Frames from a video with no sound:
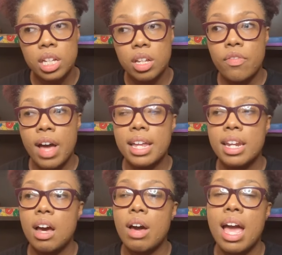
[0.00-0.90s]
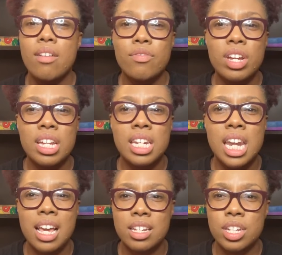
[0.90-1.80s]
Find out, every
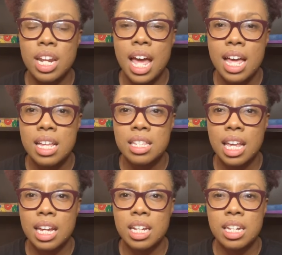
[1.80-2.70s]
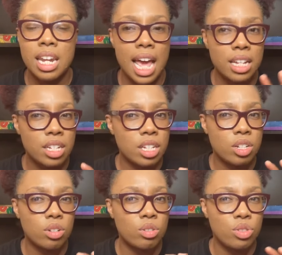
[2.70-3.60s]
nation has like a
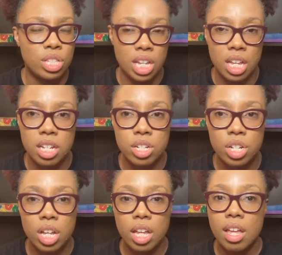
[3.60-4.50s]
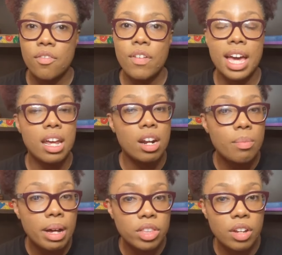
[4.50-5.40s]
national dish. Find out
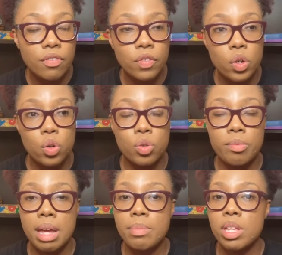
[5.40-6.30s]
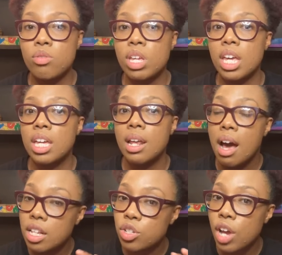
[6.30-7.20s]
about their food. Maybe you can
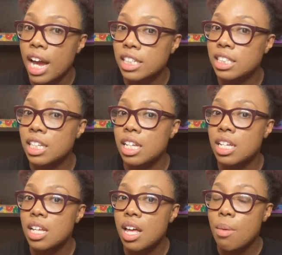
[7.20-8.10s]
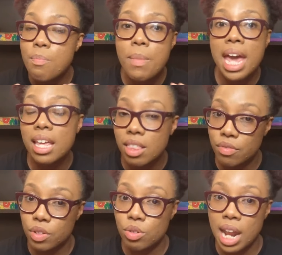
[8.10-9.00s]
try to make the
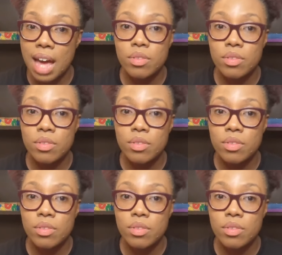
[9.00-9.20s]
food, have